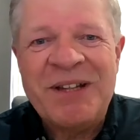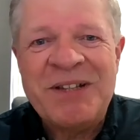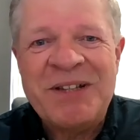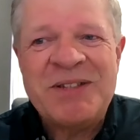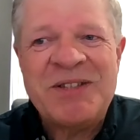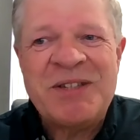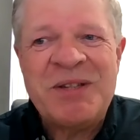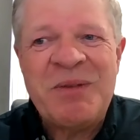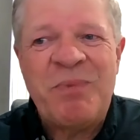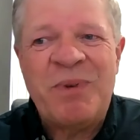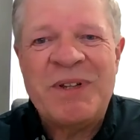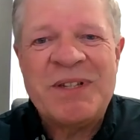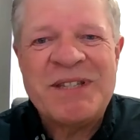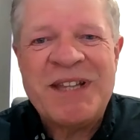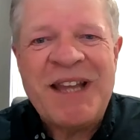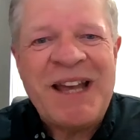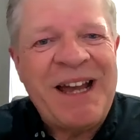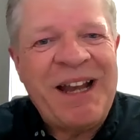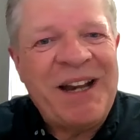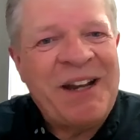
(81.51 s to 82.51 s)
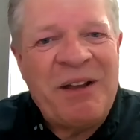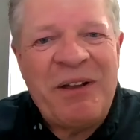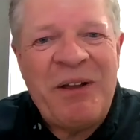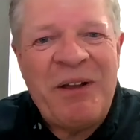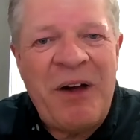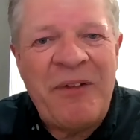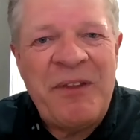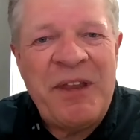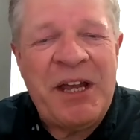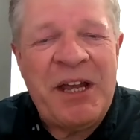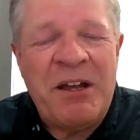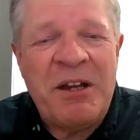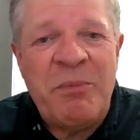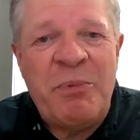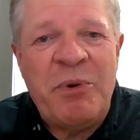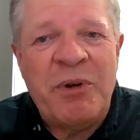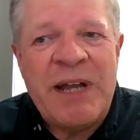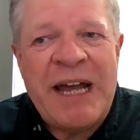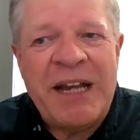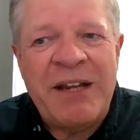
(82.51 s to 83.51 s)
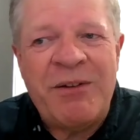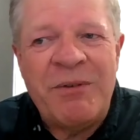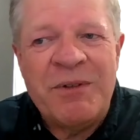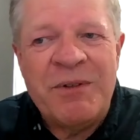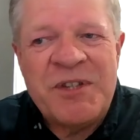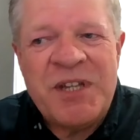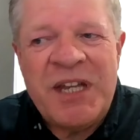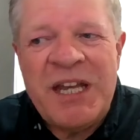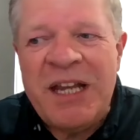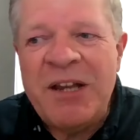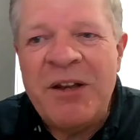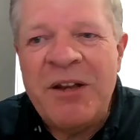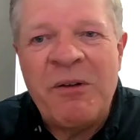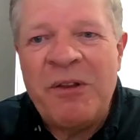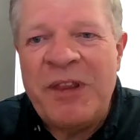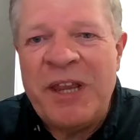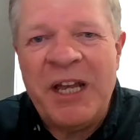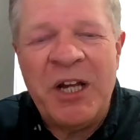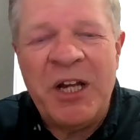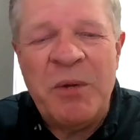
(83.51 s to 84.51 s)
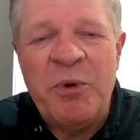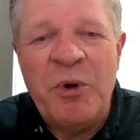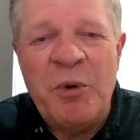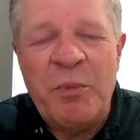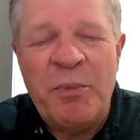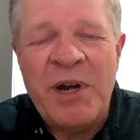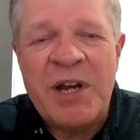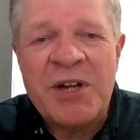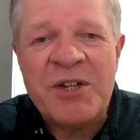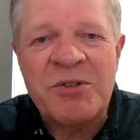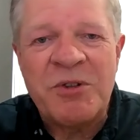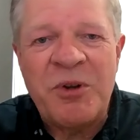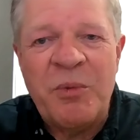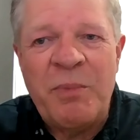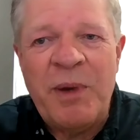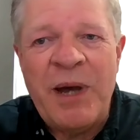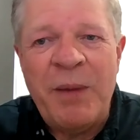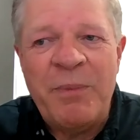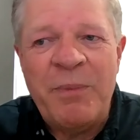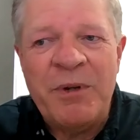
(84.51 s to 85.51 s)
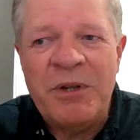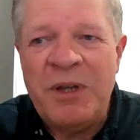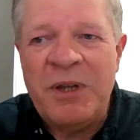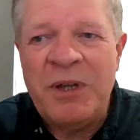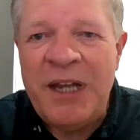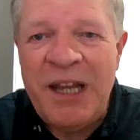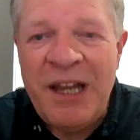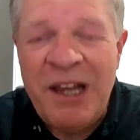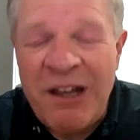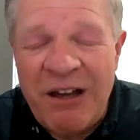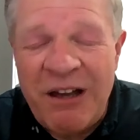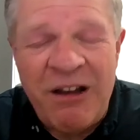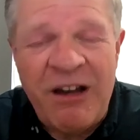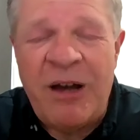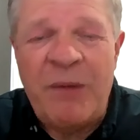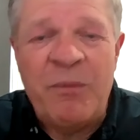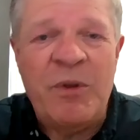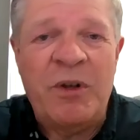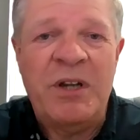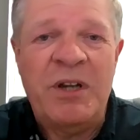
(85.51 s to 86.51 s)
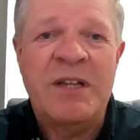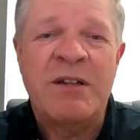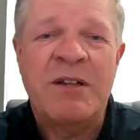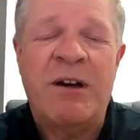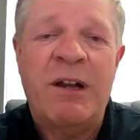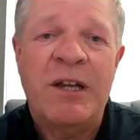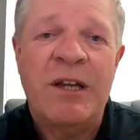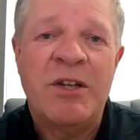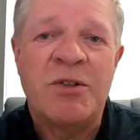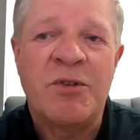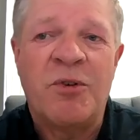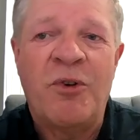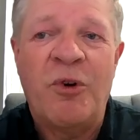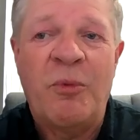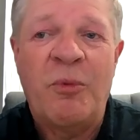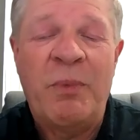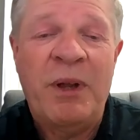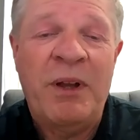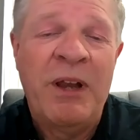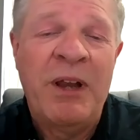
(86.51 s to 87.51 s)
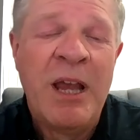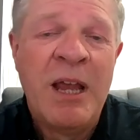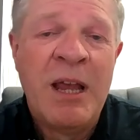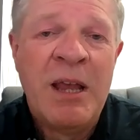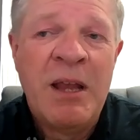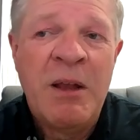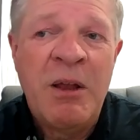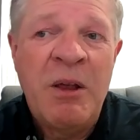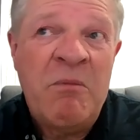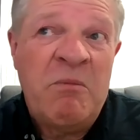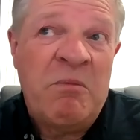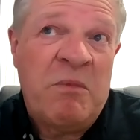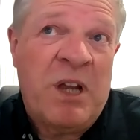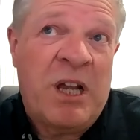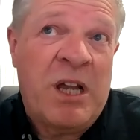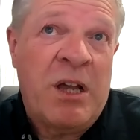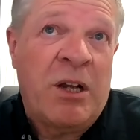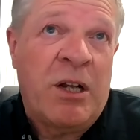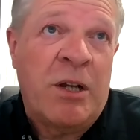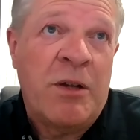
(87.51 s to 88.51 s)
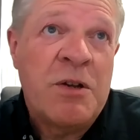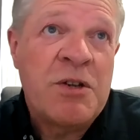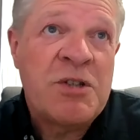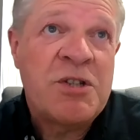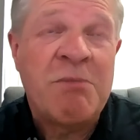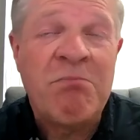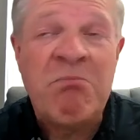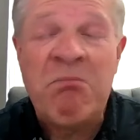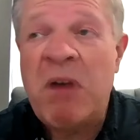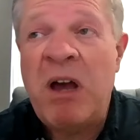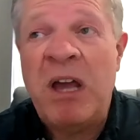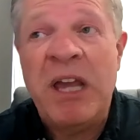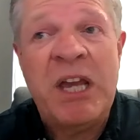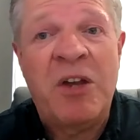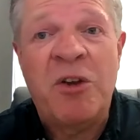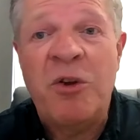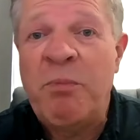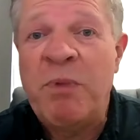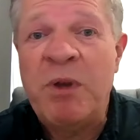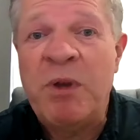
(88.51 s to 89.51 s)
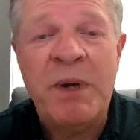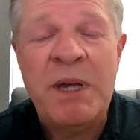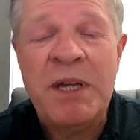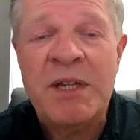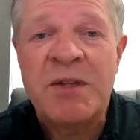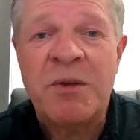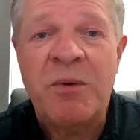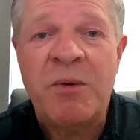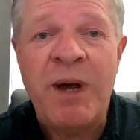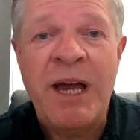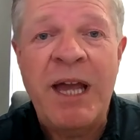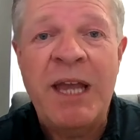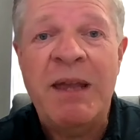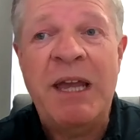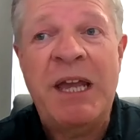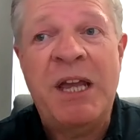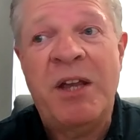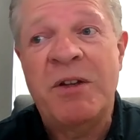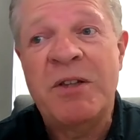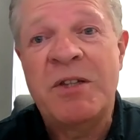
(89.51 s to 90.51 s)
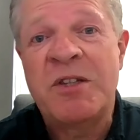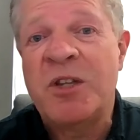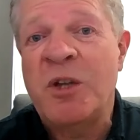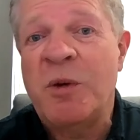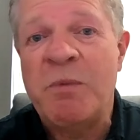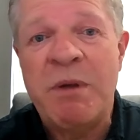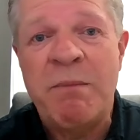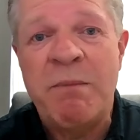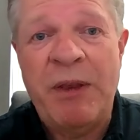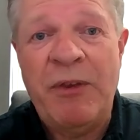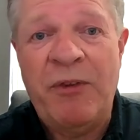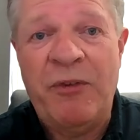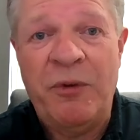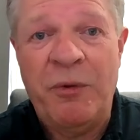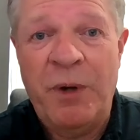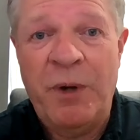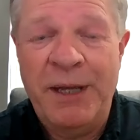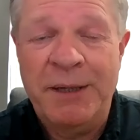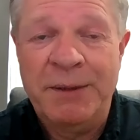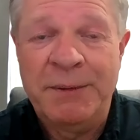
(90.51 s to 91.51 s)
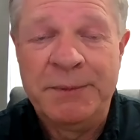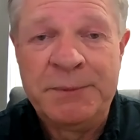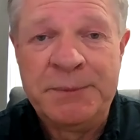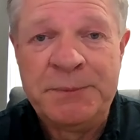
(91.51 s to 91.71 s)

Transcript: It's as simple as that. Are, are they going to put add ons in? Or are they going to put pressure on Papua New Guinea? I'm not entirely sure. But the conclusion it could be weeks away, it could still be months away.